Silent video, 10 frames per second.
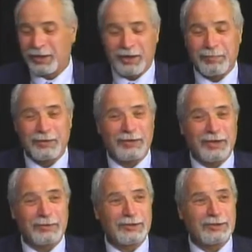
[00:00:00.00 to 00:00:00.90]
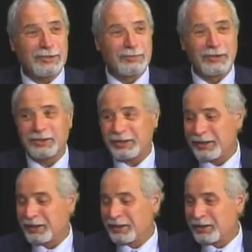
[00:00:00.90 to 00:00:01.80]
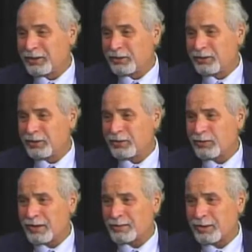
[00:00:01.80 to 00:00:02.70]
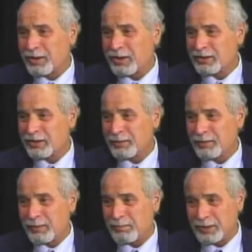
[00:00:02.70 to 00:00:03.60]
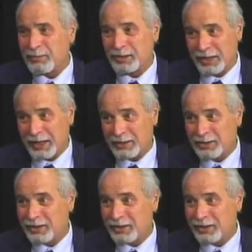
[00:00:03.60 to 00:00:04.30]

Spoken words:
put it to you bluntly. Couldn't grasp a concept if it bit him in the ass.